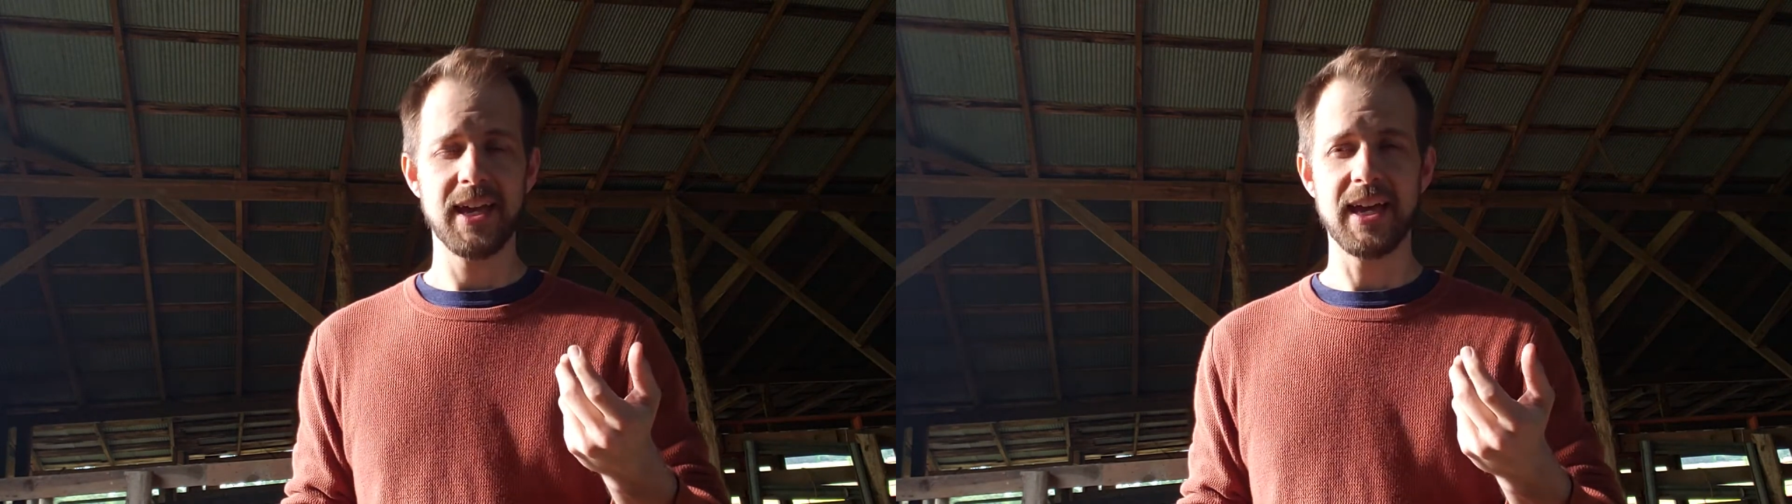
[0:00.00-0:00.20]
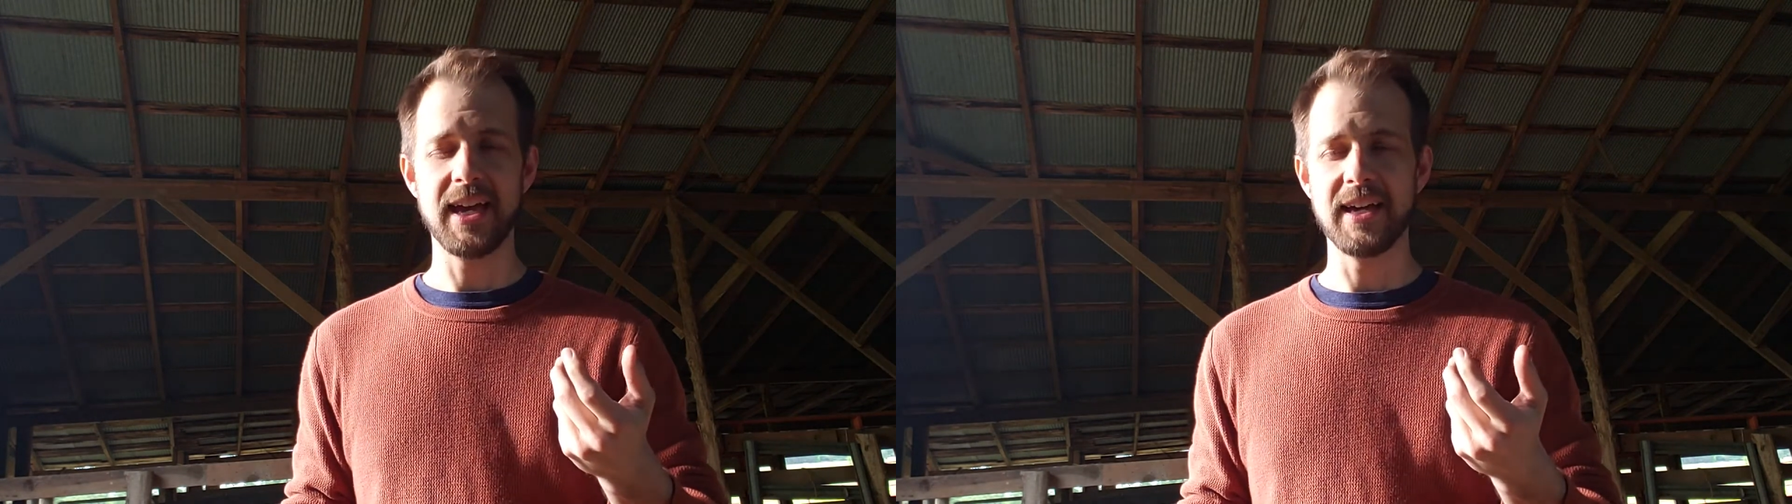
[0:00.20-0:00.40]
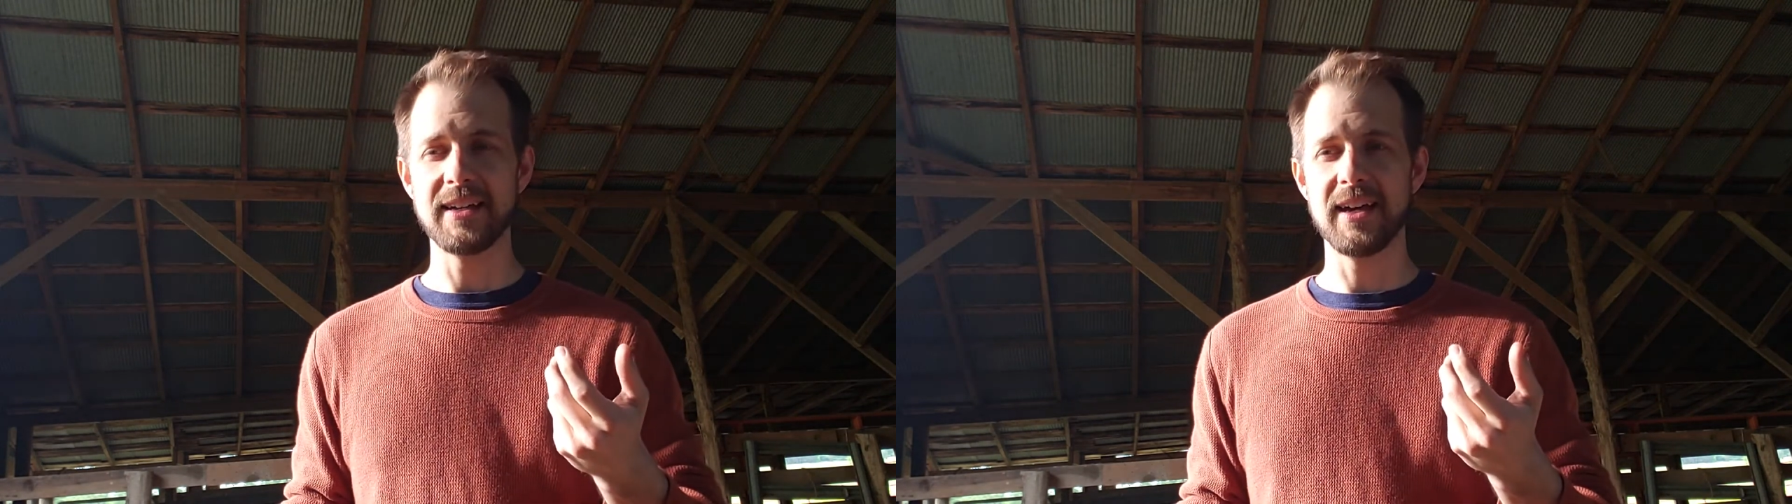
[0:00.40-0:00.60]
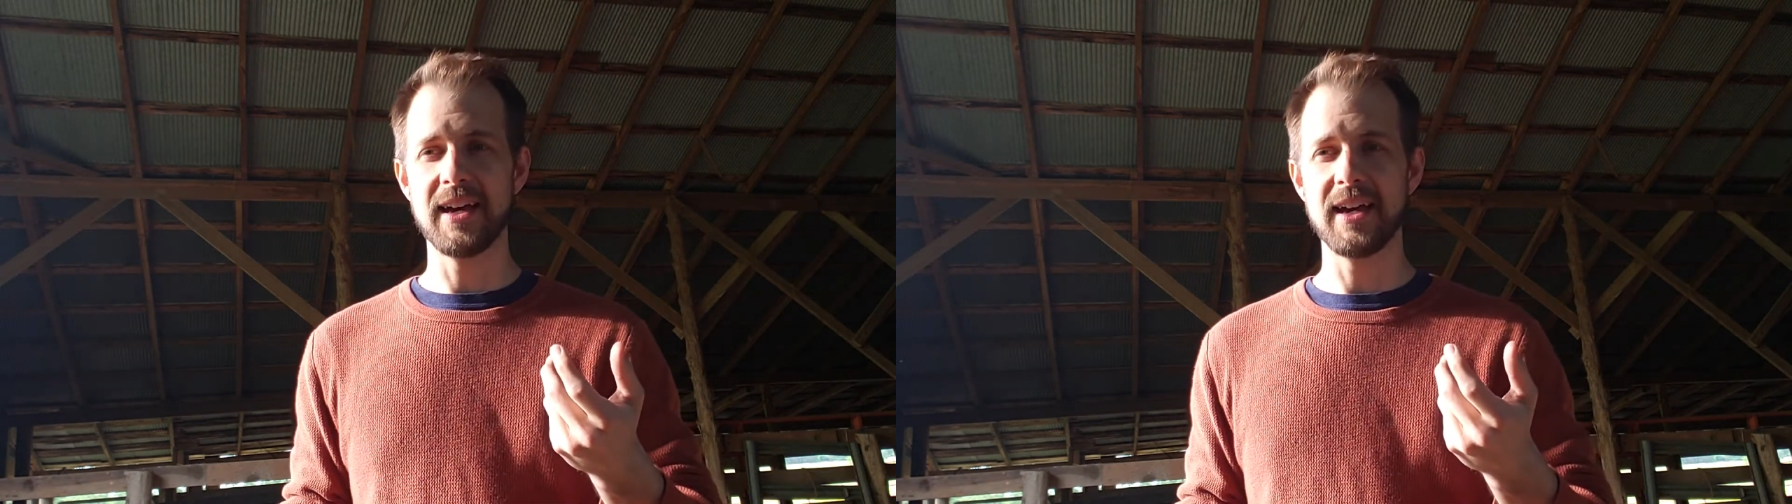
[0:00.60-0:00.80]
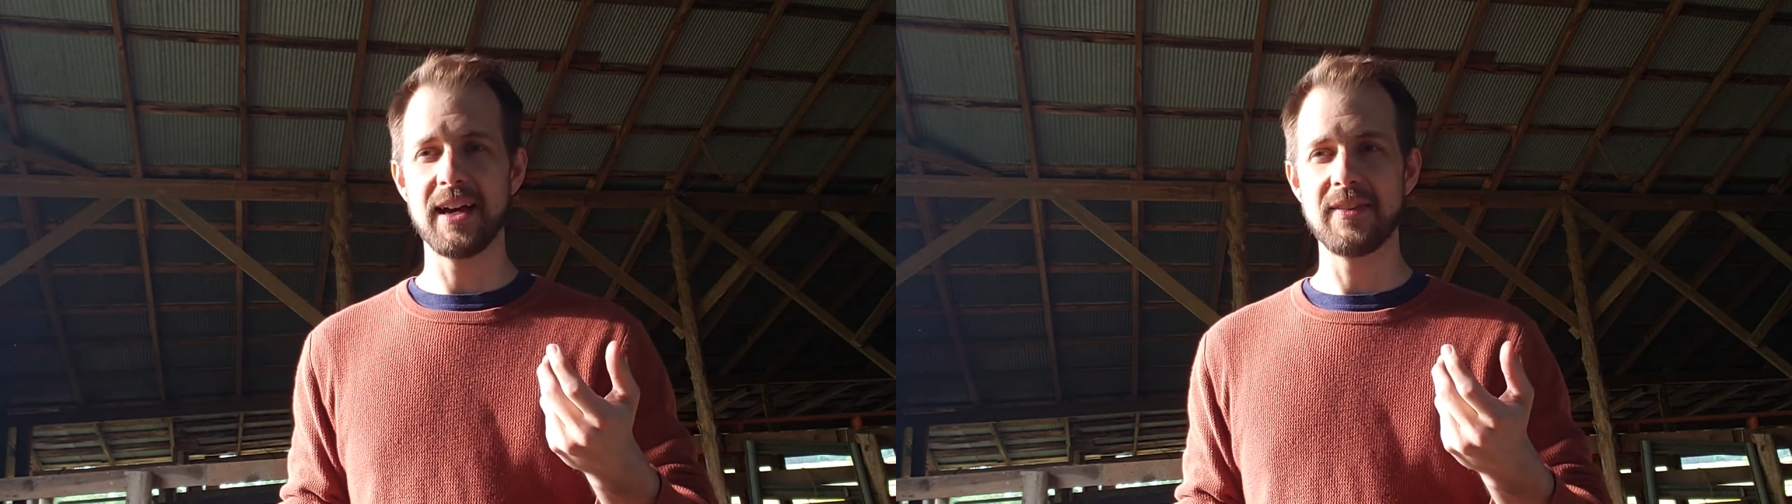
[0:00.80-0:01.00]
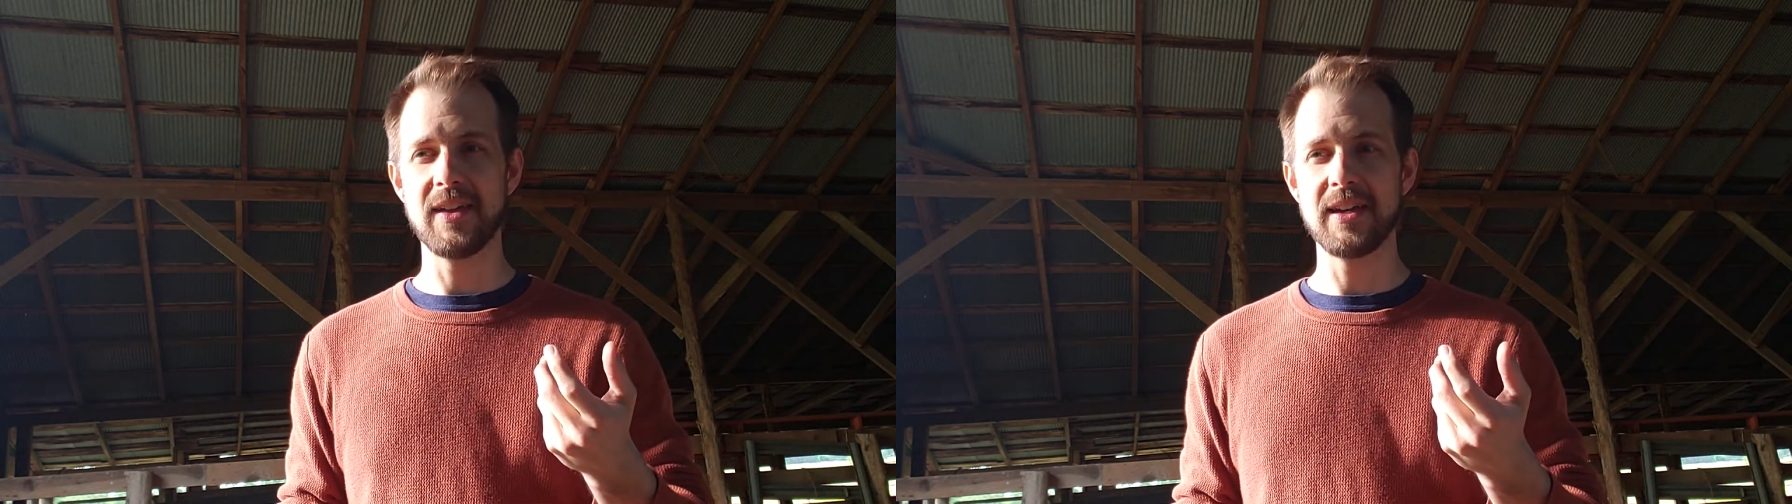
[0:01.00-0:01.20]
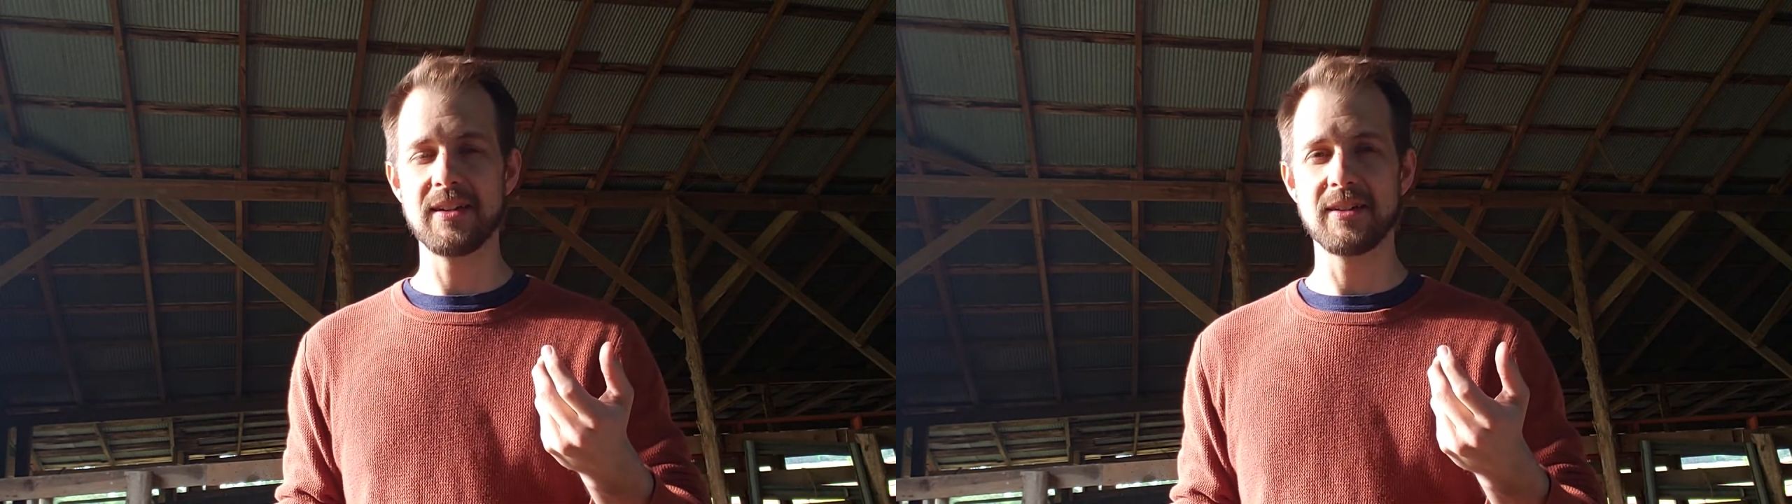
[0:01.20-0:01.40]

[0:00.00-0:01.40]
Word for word: and uh, and they